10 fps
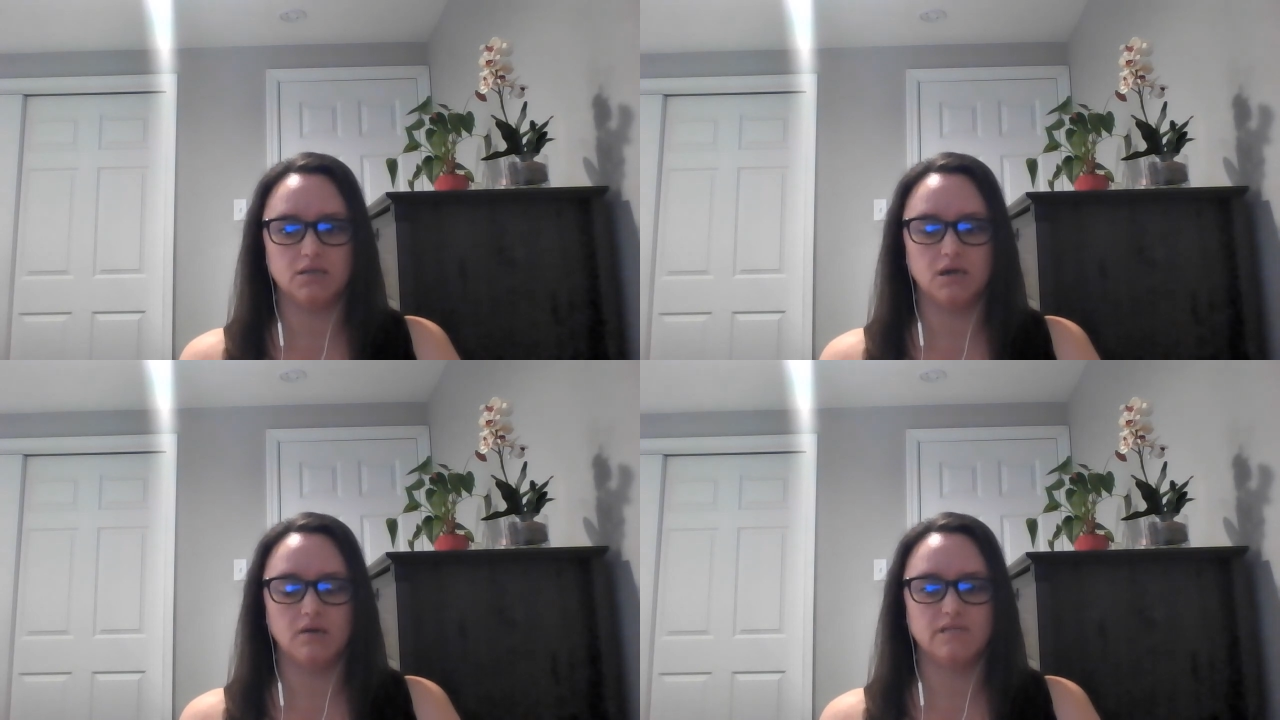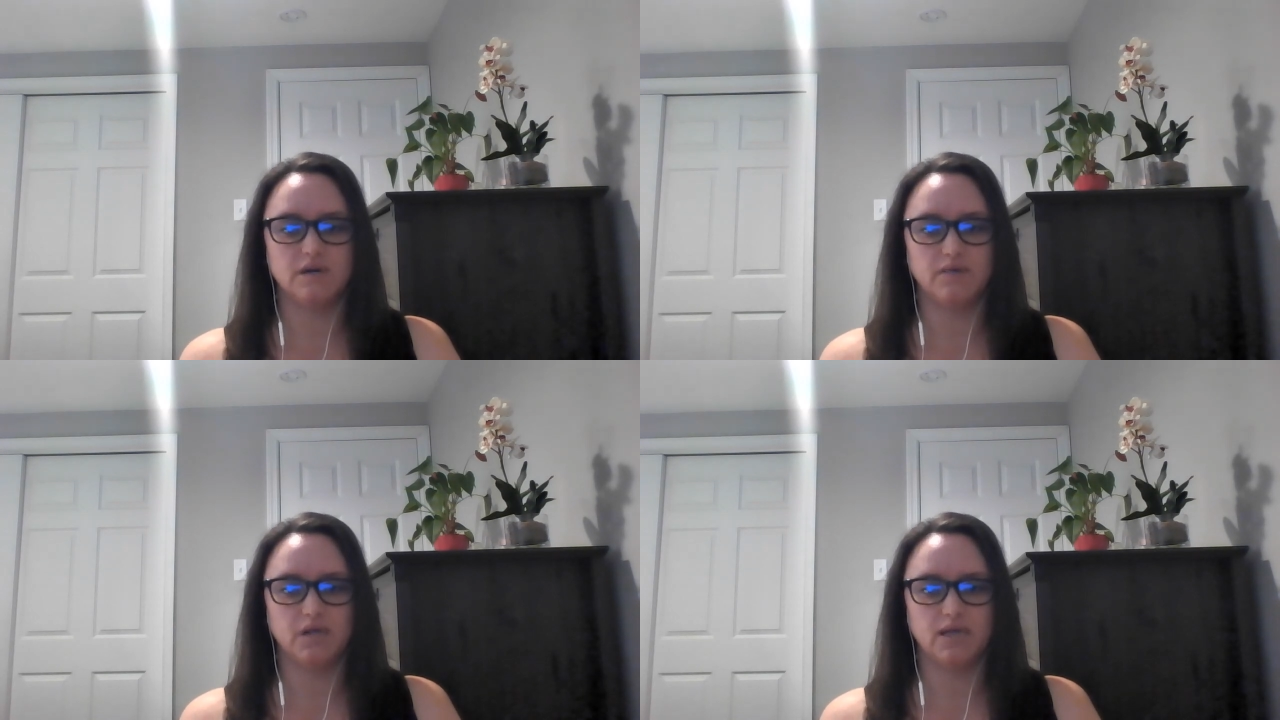of
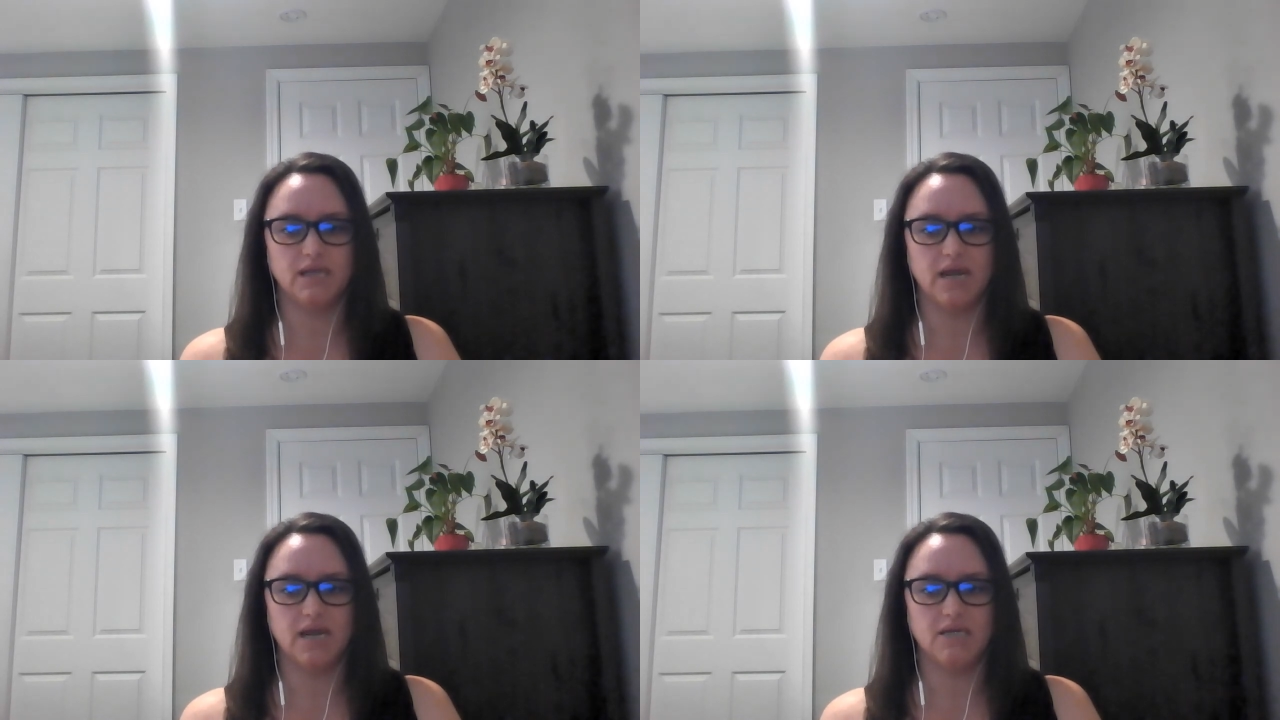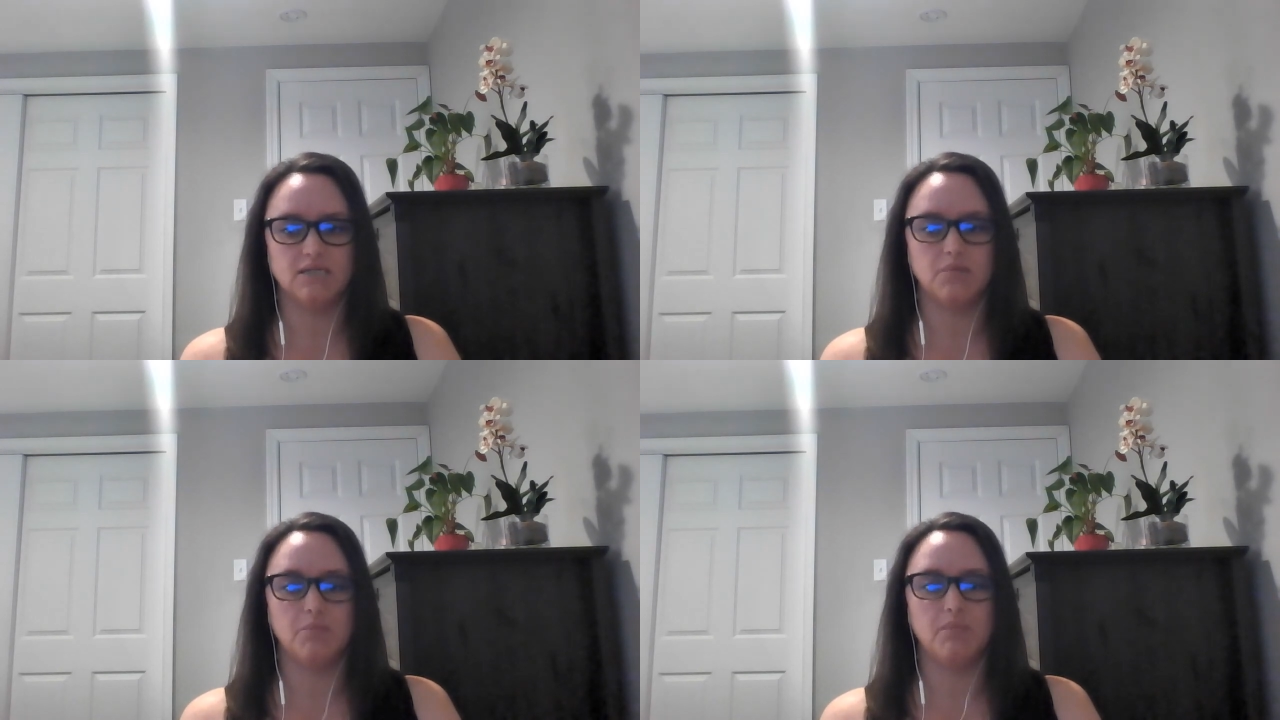stuff like that,
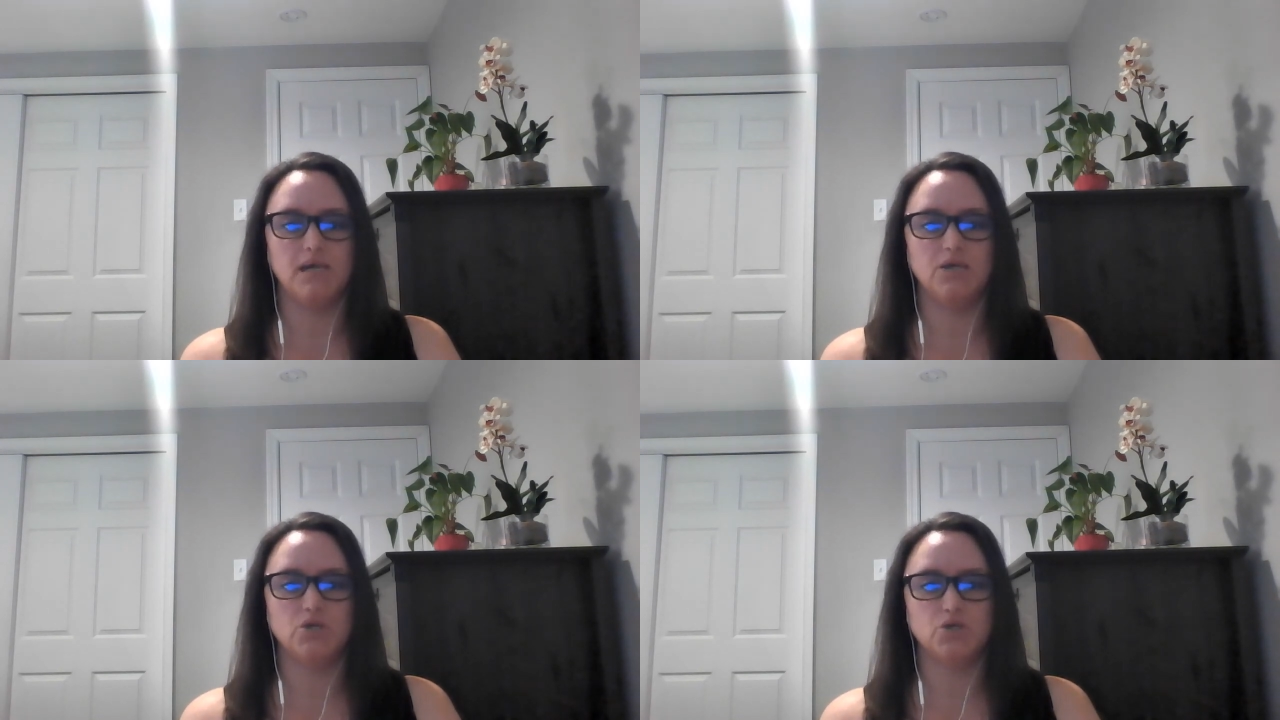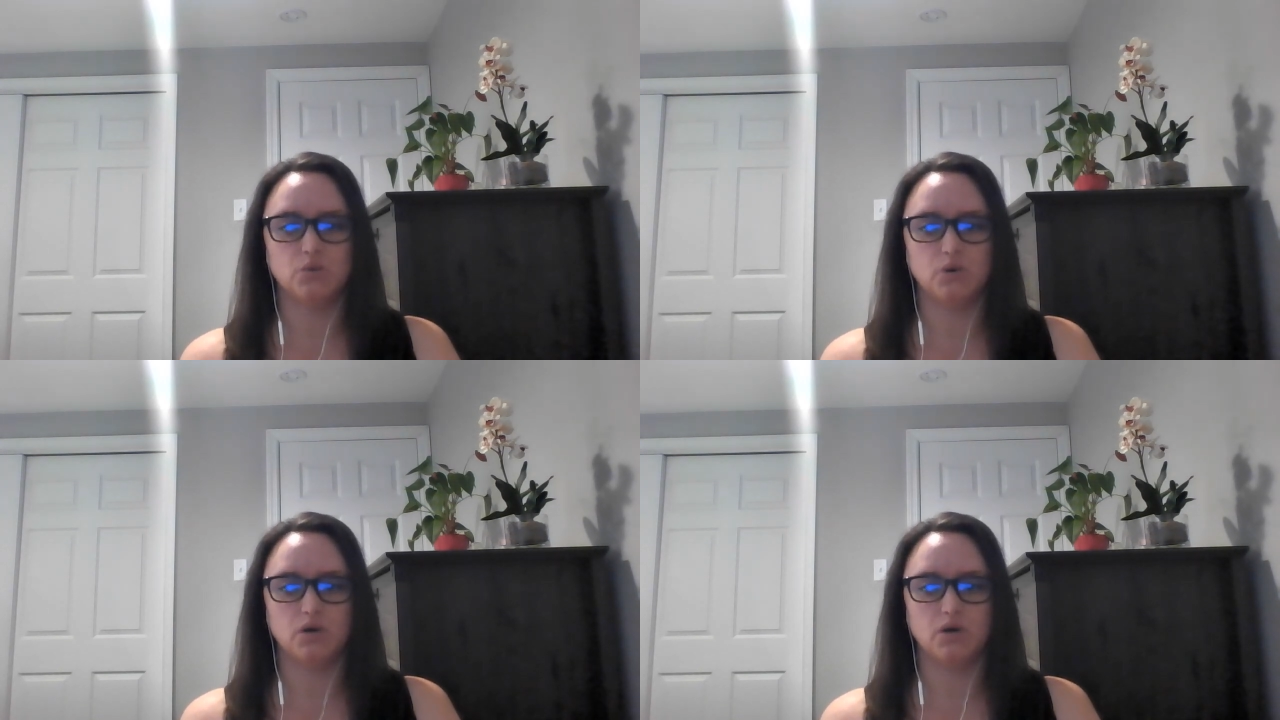make
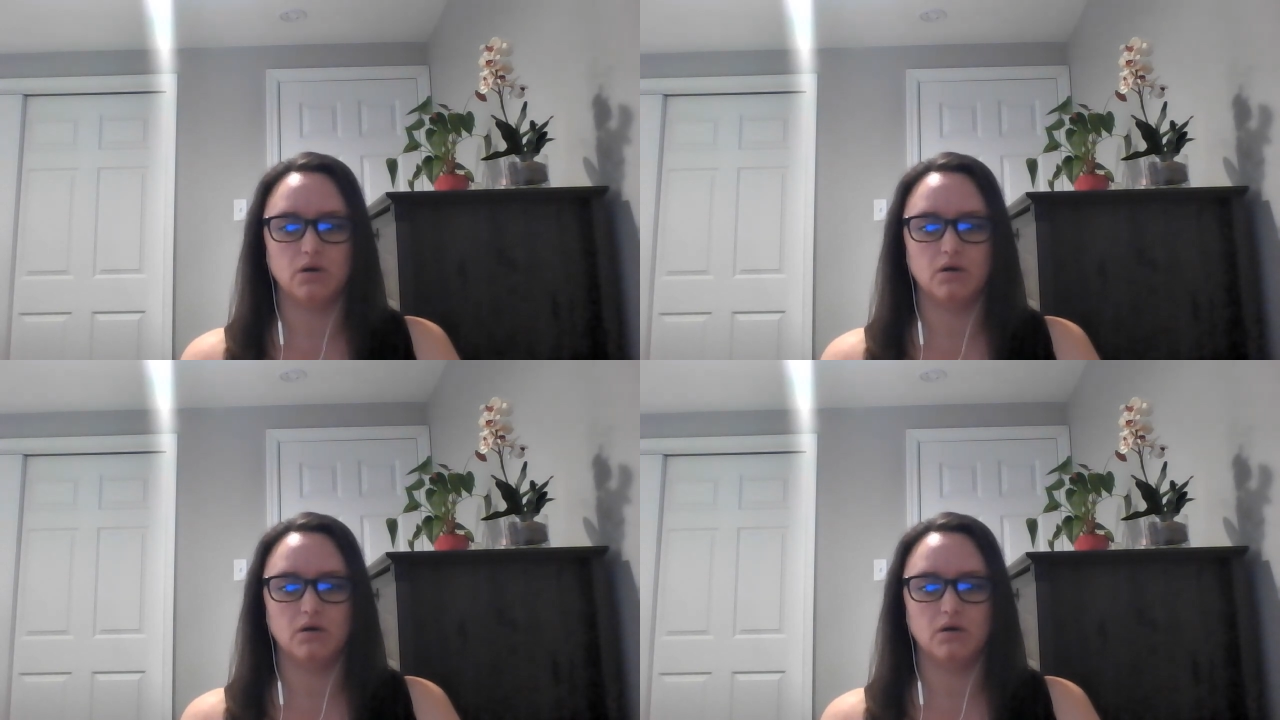sure,